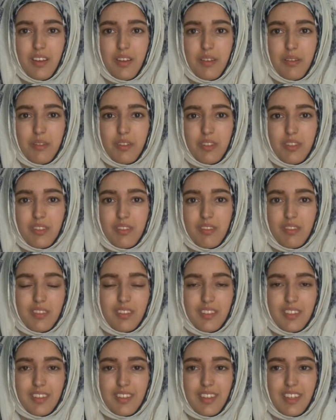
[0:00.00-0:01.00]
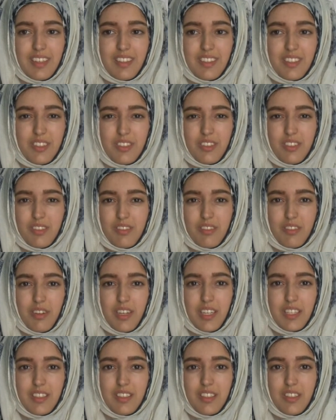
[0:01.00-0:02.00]
It's just
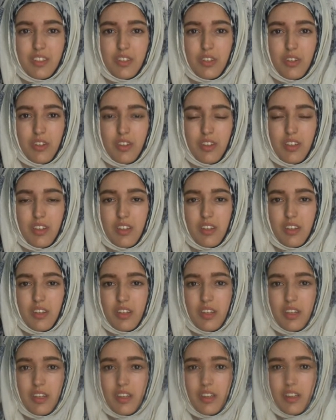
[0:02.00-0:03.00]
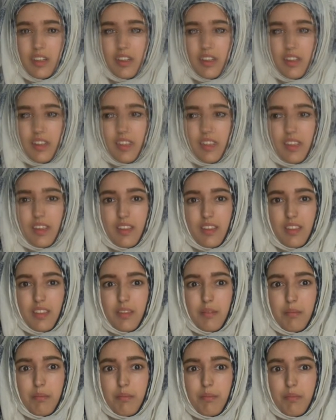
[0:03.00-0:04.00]
crazy and shocking. I think
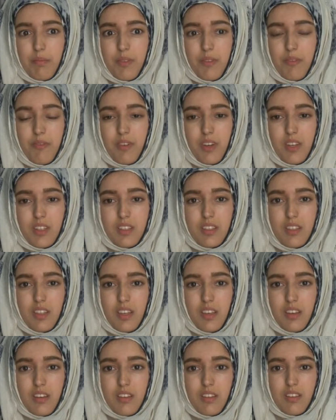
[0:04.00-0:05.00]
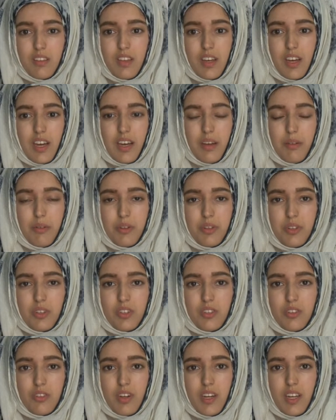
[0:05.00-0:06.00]
the first thing that I would do
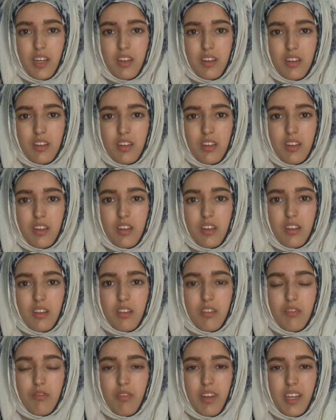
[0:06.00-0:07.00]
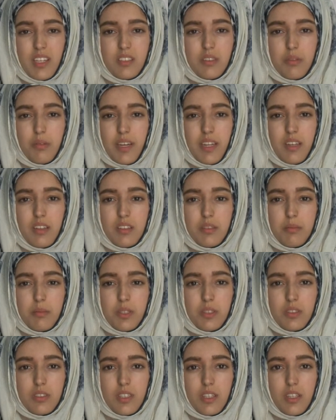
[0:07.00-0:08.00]
is try and raise awareness,
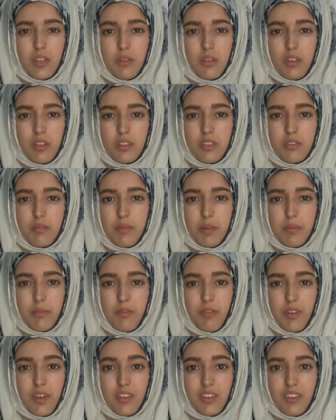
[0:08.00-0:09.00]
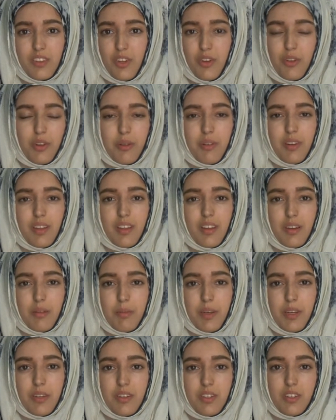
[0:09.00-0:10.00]
because I know a lot of my friends don't know anything
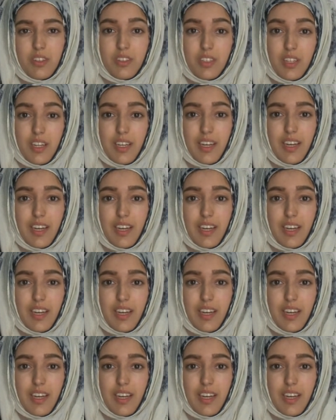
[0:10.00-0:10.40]
about it, just like